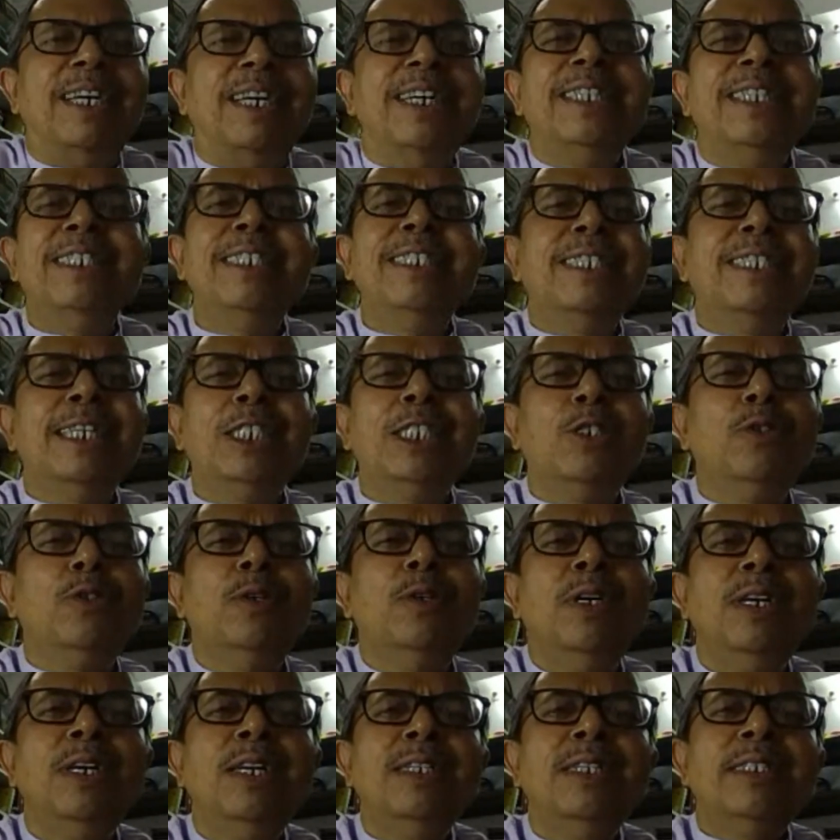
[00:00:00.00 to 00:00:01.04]
It is just
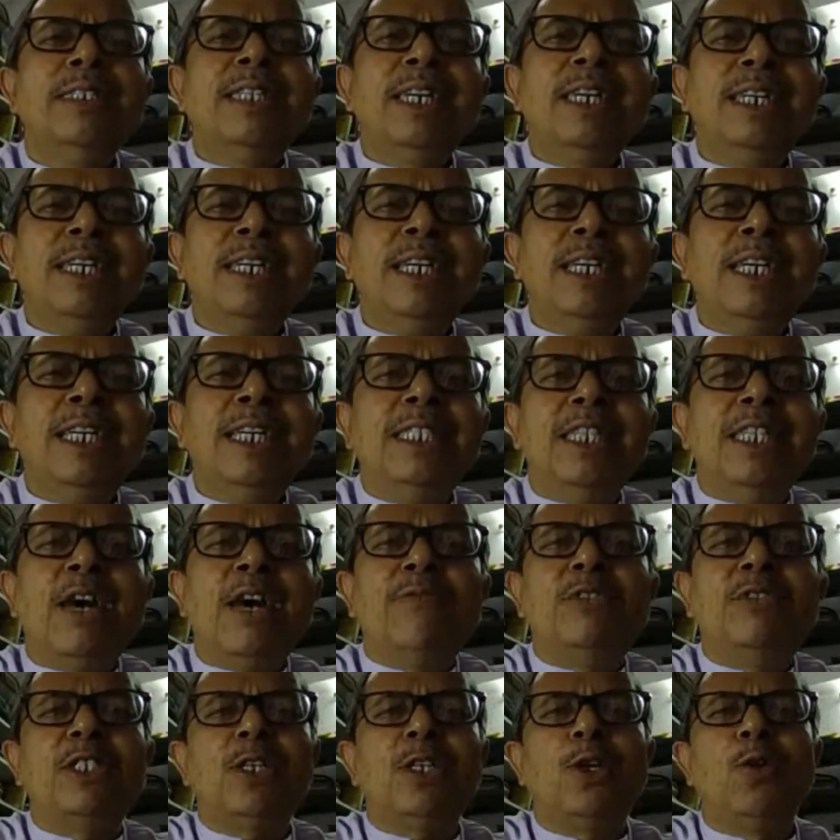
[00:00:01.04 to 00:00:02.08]
series of
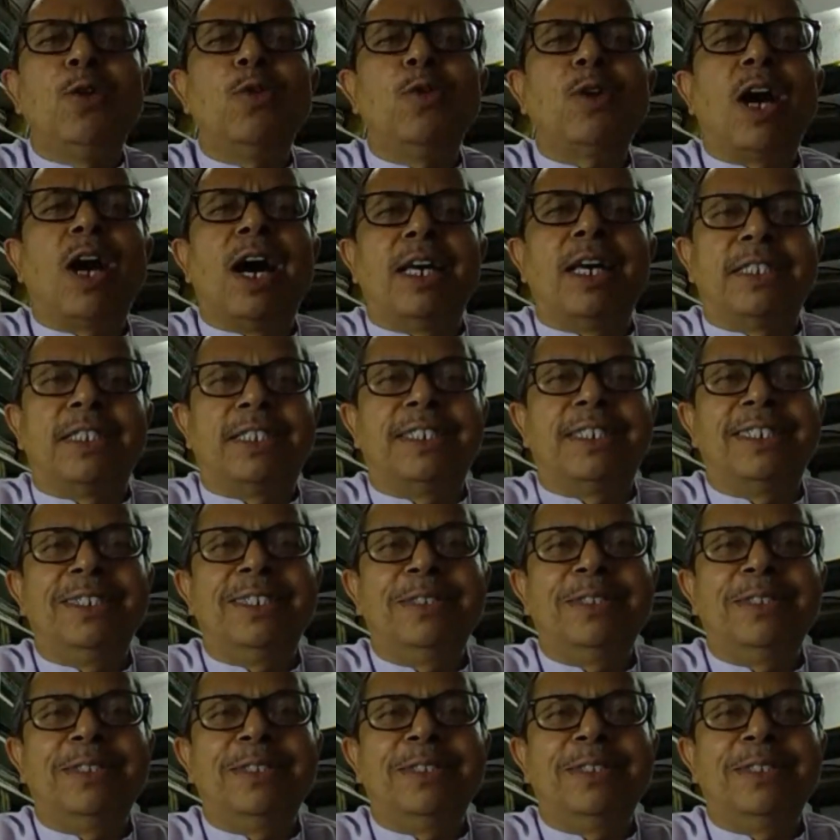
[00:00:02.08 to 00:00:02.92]
shlokas.